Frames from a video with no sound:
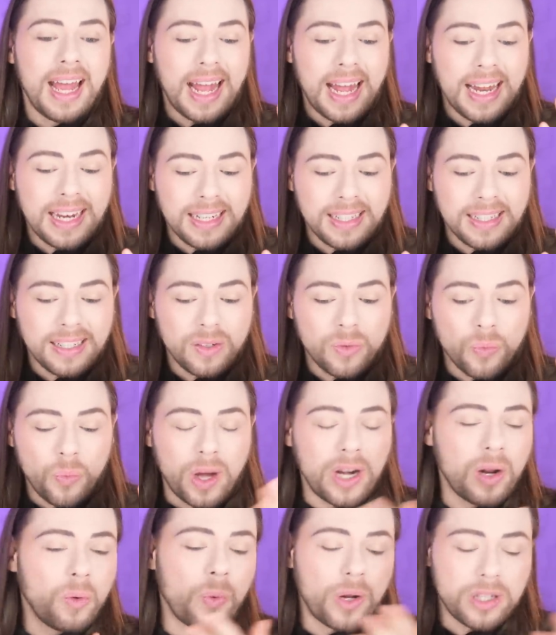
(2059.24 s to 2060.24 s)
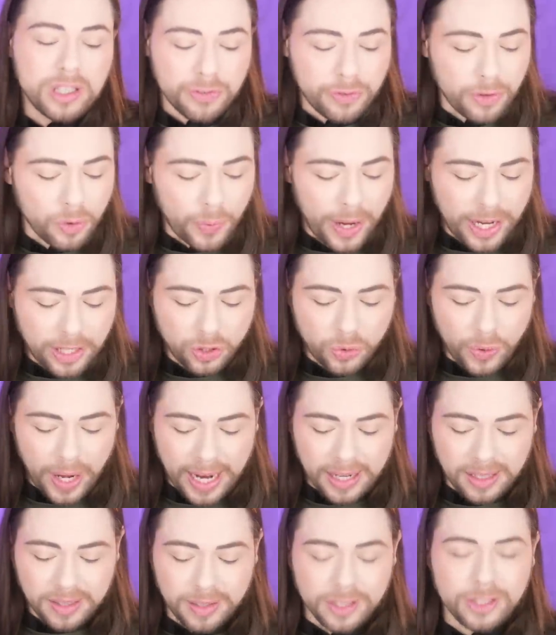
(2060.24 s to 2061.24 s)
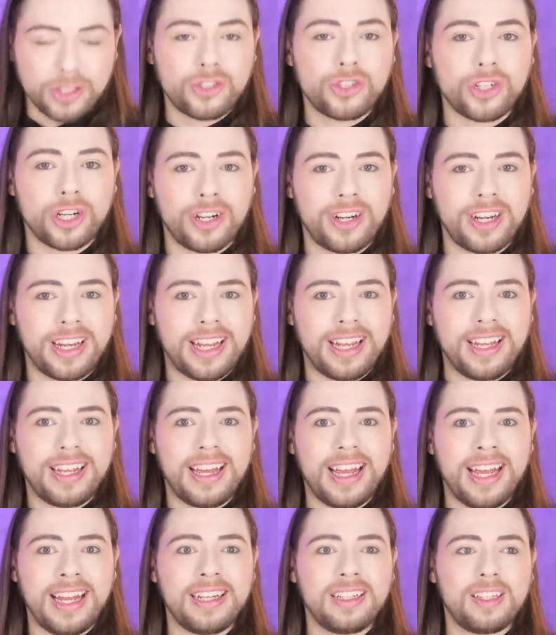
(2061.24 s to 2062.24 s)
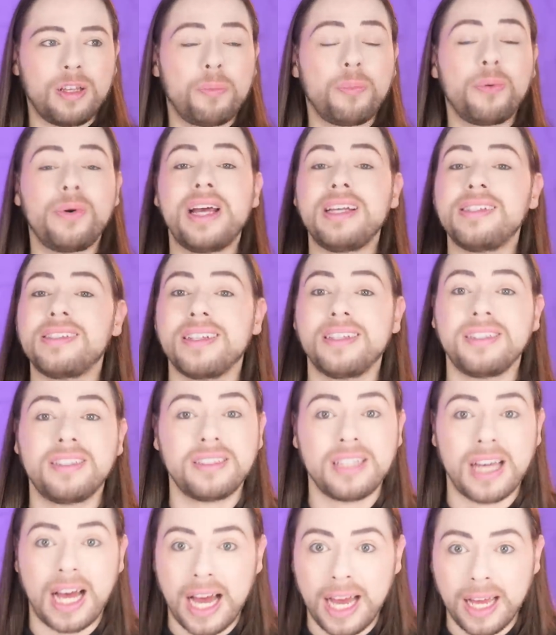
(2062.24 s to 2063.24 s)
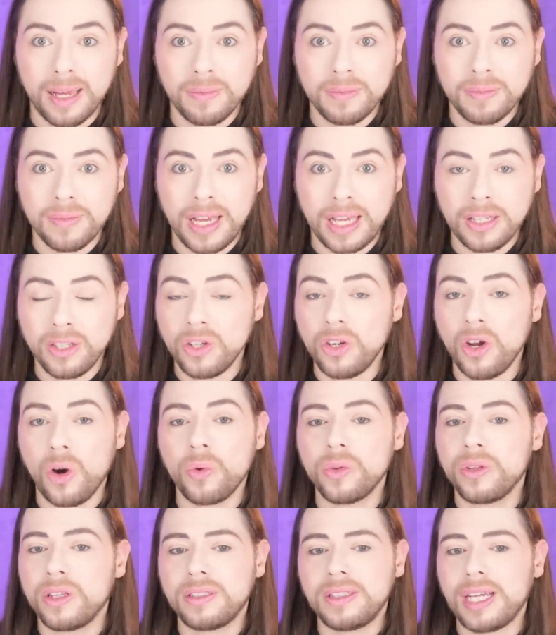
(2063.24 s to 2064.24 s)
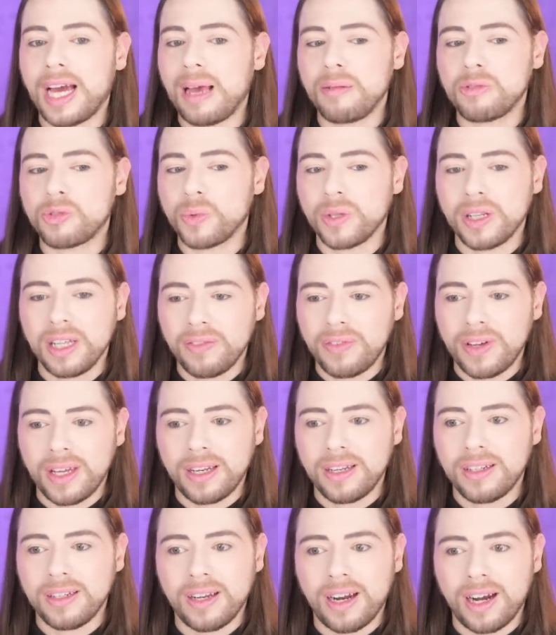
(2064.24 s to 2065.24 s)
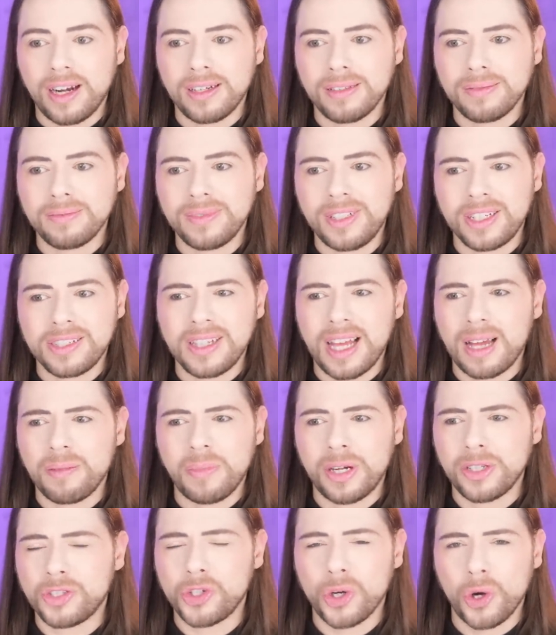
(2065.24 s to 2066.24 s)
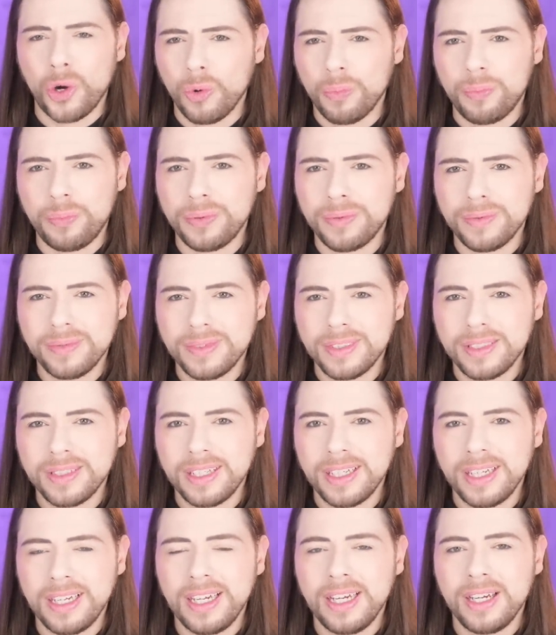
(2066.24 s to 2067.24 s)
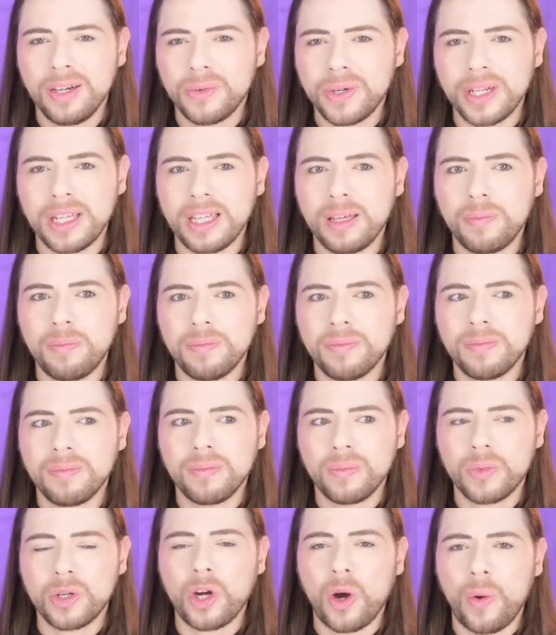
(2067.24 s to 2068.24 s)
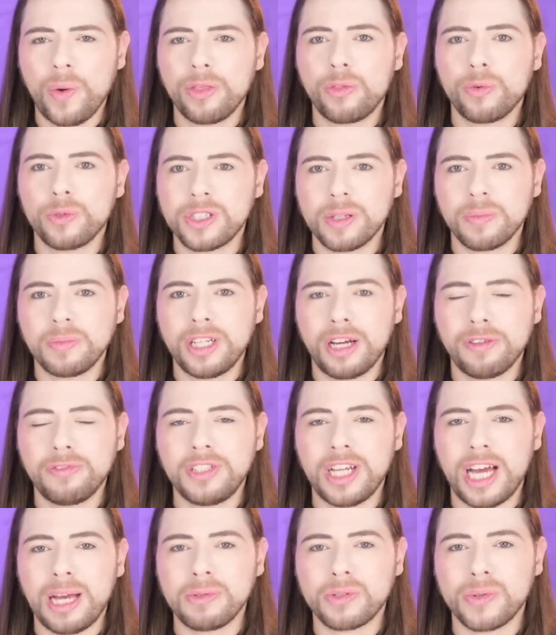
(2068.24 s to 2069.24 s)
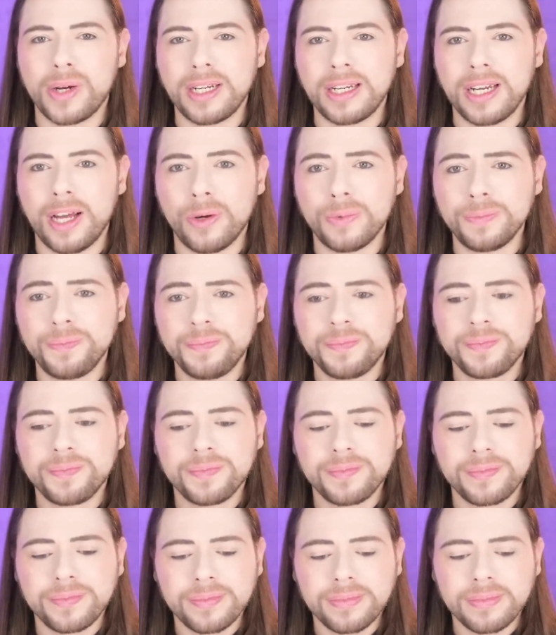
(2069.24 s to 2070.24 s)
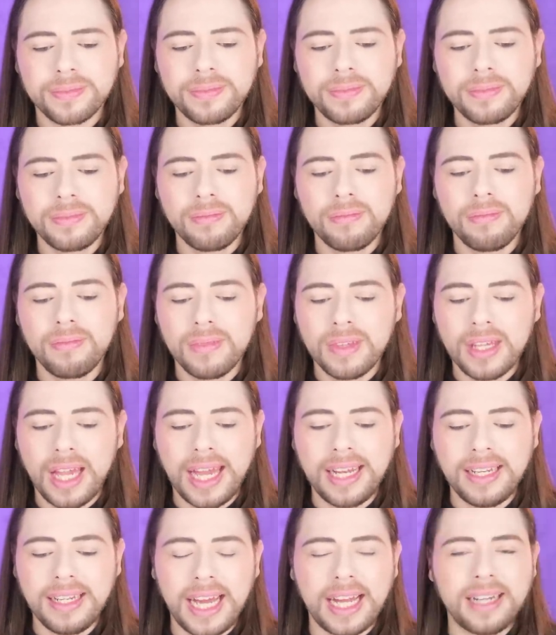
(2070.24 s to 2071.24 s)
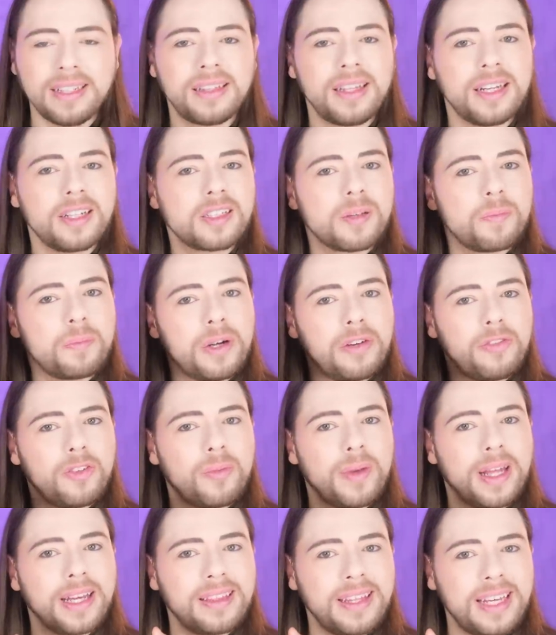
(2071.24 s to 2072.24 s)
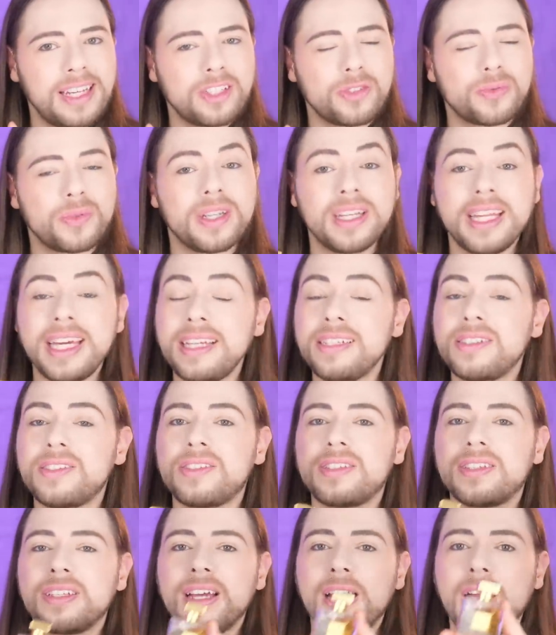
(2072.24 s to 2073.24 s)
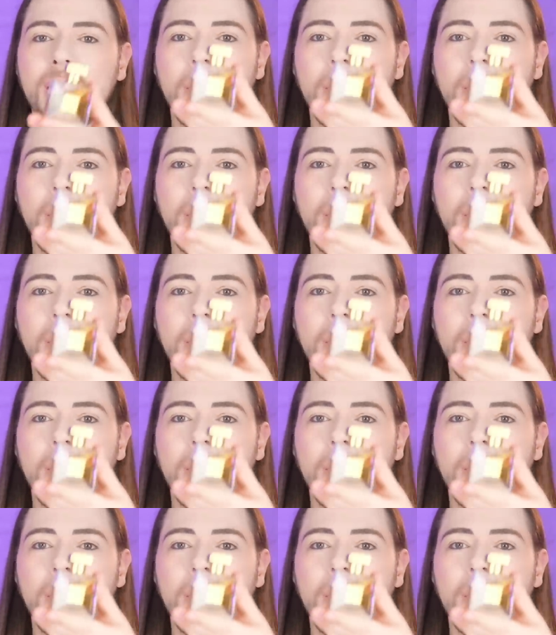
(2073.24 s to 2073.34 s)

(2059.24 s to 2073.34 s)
And what a wonderful way to end this journey in the present time. And you know, the times we live in are, there's not much hope, really. We're going through some tough times right now. And yet there's a perfume like this released